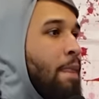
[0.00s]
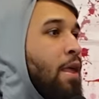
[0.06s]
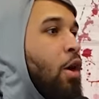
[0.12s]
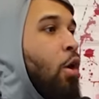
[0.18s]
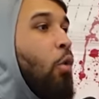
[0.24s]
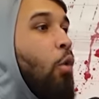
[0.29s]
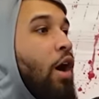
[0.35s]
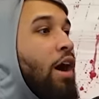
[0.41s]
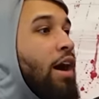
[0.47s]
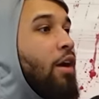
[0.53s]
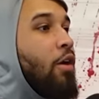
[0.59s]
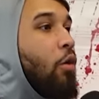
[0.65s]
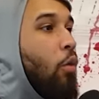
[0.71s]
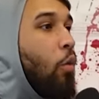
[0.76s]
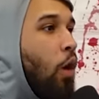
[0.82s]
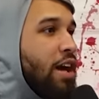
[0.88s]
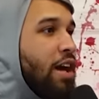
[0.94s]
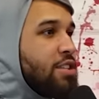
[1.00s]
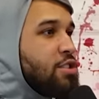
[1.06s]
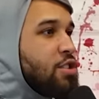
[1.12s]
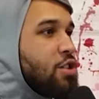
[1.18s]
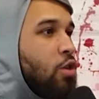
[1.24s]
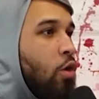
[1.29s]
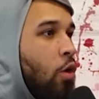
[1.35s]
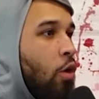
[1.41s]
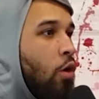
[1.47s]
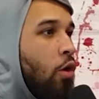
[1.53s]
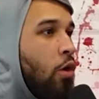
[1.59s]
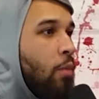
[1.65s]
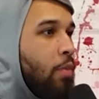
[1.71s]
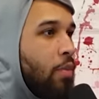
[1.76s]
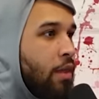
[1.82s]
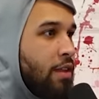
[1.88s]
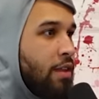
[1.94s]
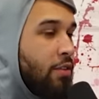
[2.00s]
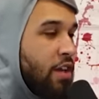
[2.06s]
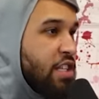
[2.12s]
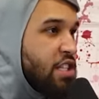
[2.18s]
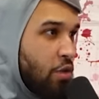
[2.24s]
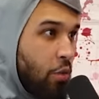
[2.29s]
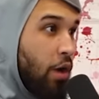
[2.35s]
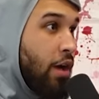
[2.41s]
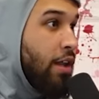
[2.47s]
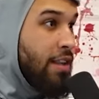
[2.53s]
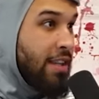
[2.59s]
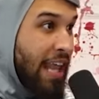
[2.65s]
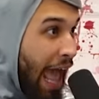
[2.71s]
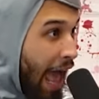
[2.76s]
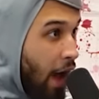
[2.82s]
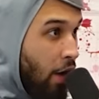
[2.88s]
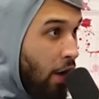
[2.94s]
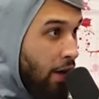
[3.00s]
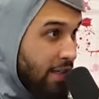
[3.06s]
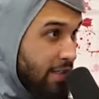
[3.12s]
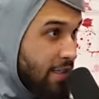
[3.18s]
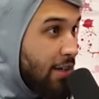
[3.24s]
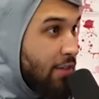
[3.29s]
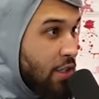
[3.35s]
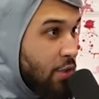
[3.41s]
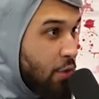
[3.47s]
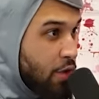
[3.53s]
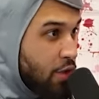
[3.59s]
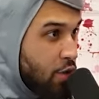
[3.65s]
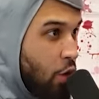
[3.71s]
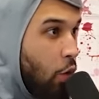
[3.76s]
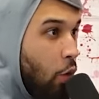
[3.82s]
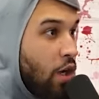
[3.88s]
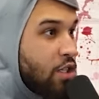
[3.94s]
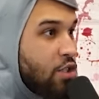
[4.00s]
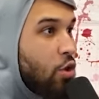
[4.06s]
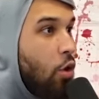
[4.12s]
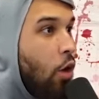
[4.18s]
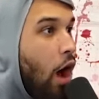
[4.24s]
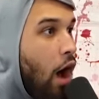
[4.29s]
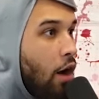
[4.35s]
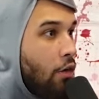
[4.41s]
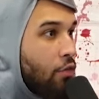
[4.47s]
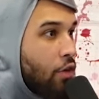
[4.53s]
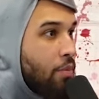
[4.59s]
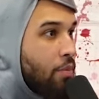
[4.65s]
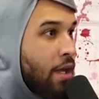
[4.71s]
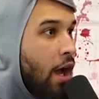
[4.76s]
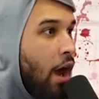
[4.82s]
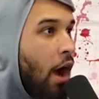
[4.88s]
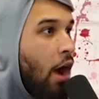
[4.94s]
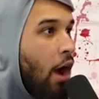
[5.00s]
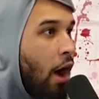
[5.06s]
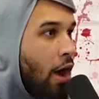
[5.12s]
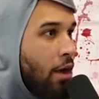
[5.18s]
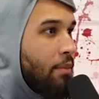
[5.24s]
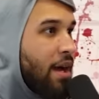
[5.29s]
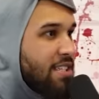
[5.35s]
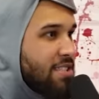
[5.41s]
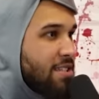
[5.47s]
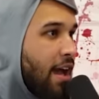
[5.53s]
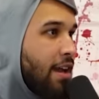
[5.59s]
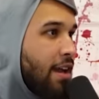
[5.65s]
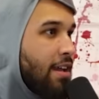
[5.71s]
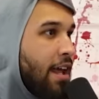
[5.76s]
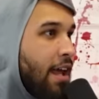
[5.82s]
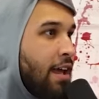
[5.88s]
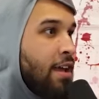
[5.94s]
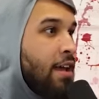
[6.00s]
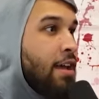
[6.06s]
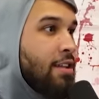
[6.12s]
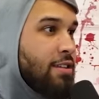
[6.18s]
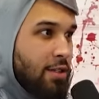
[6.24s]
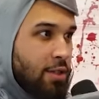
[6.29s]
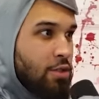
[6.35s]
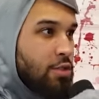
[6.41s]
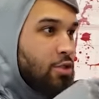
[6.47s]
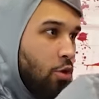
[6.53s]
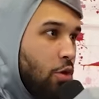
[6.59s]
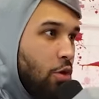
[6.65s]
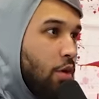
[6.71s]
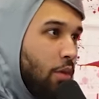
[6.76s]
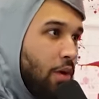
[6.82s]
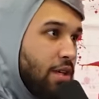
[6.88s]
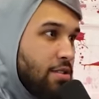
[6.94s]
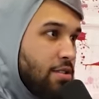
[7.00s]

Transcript: Don't do that. What school? Division one now is a Division I school. What school offered me on my signing day to the school we went